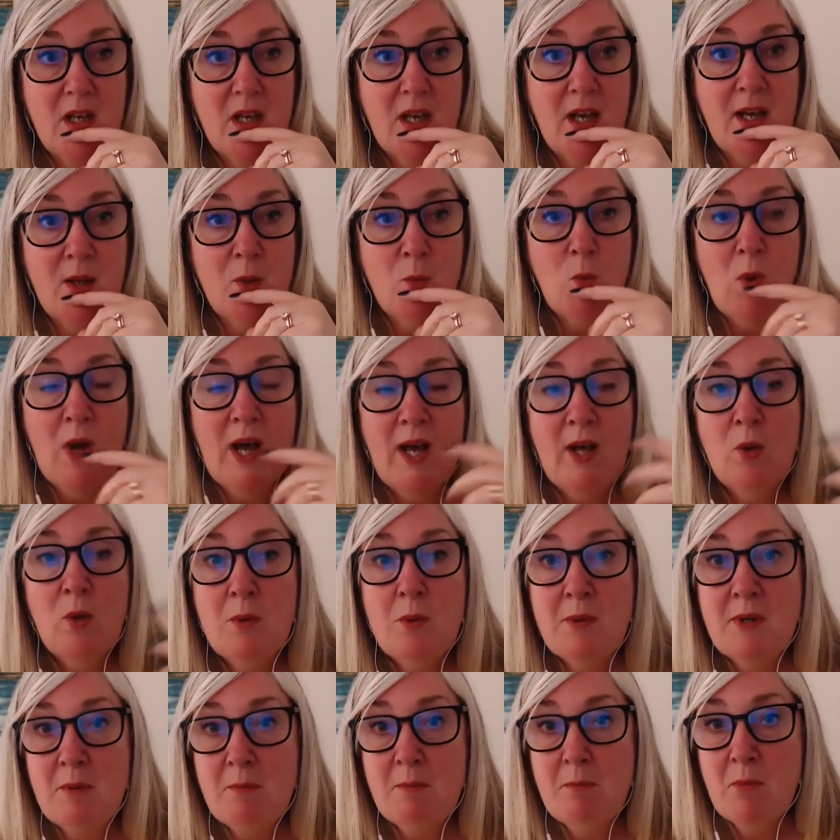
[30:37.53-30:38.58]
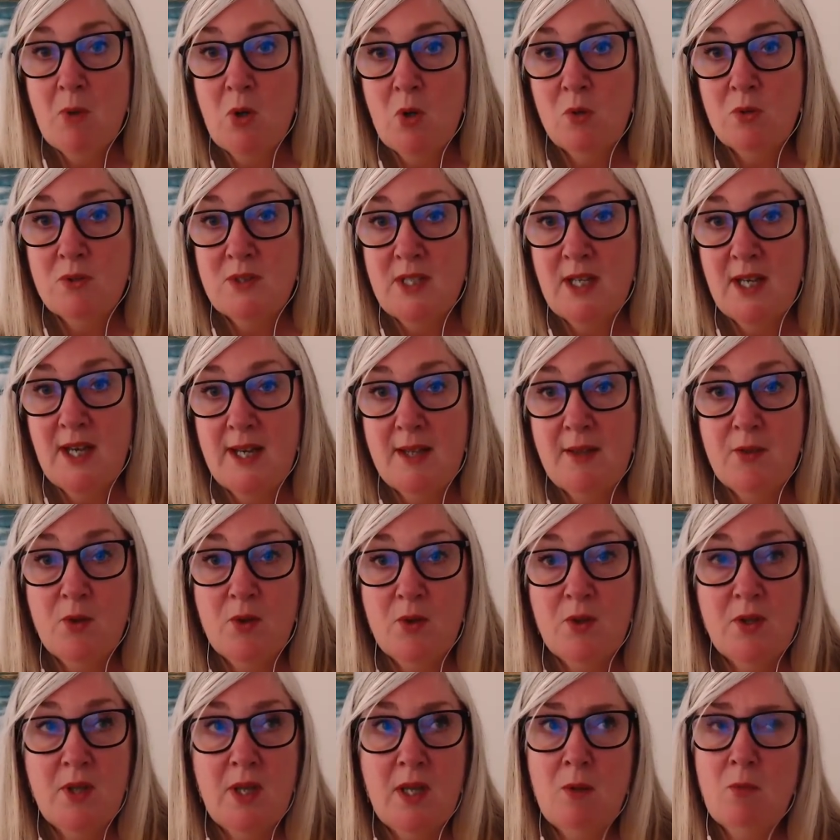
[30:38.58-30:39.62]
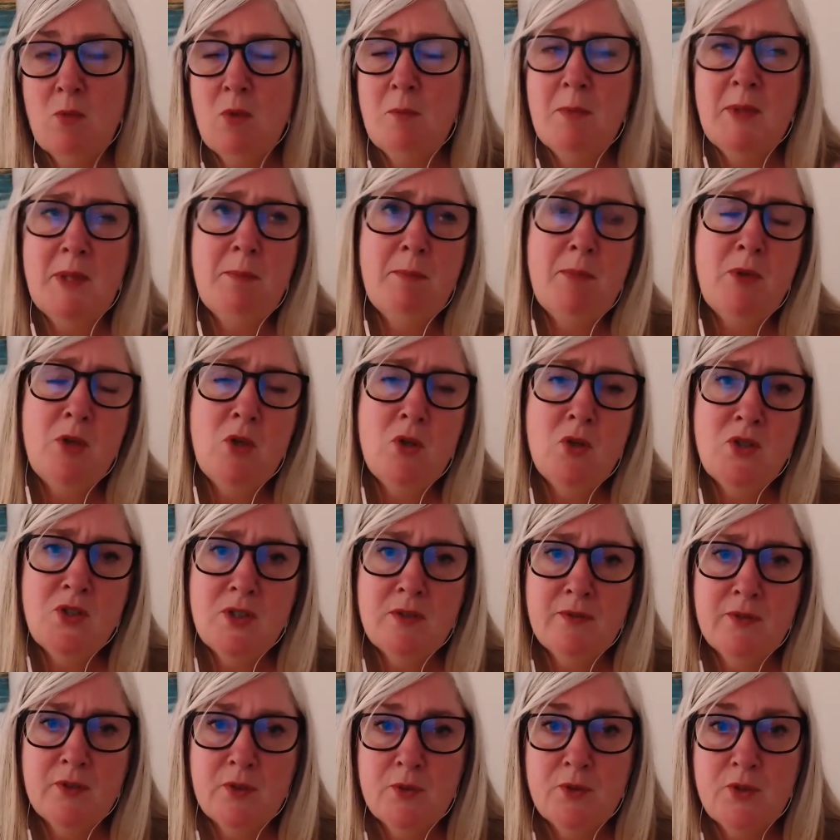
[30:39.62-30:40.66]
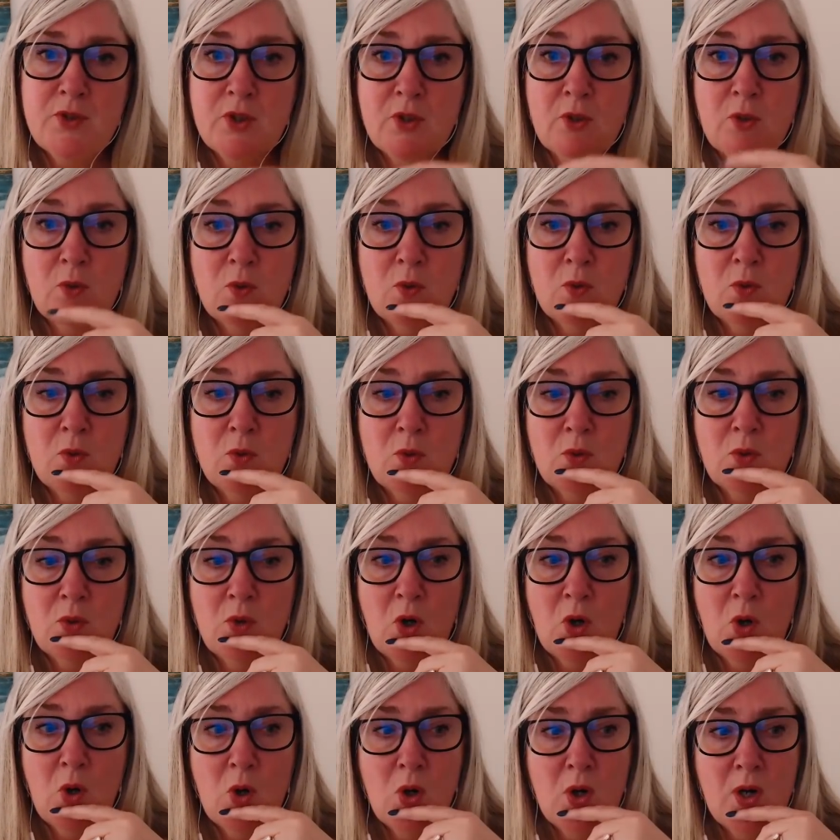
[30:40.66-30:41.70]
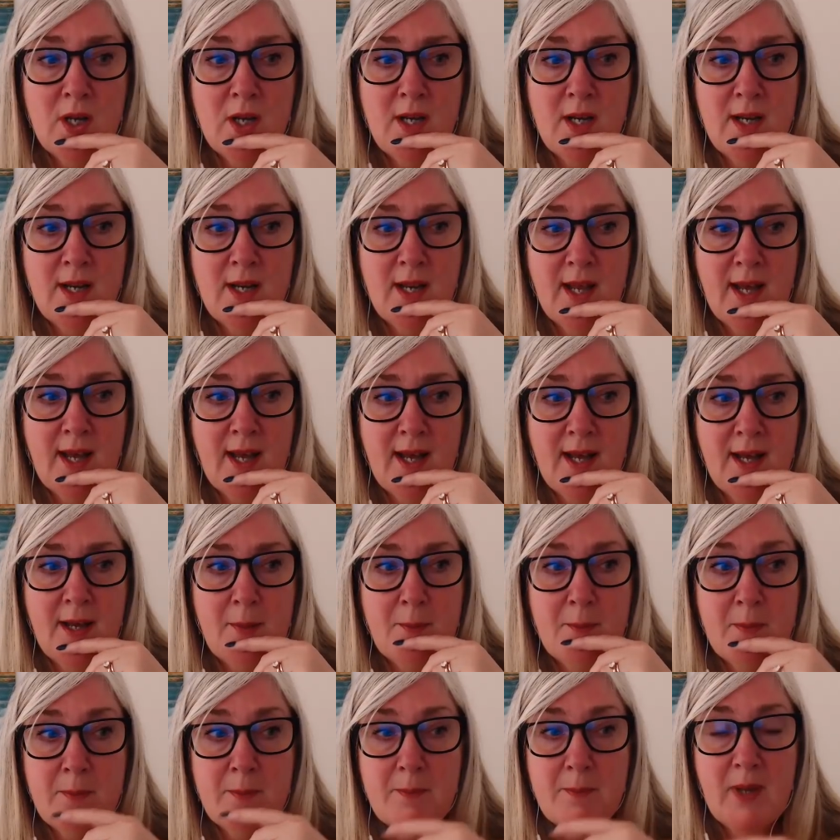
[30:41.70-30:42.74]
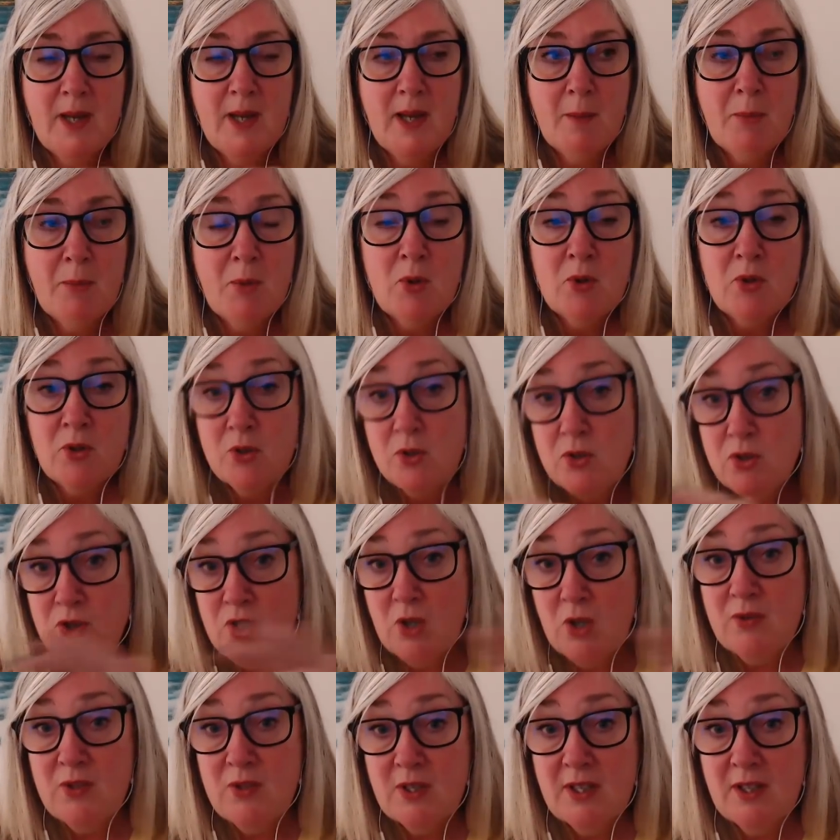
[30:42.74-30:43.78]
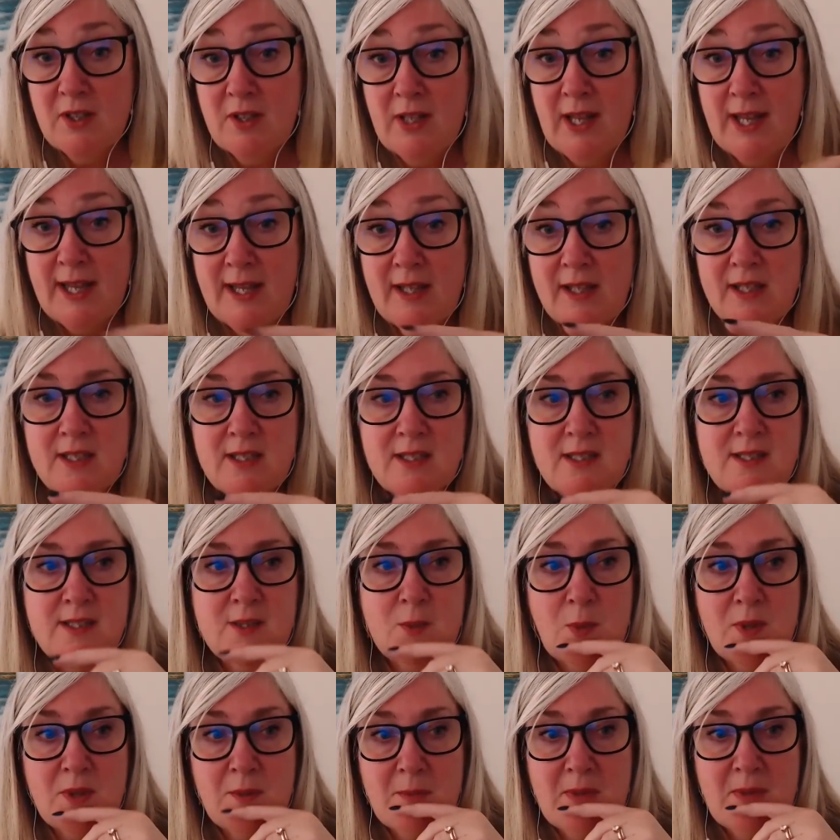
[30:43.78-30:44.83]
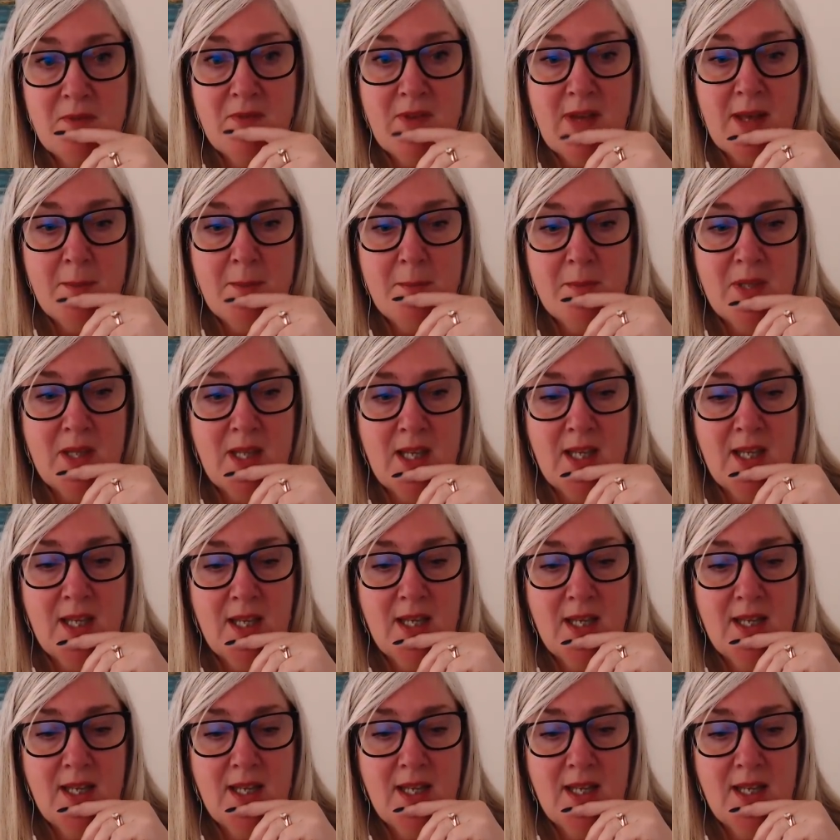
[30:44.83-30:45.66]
And while we were in Malta, I thought it would be beautiful to go on a boat cruise around the little islands with my family.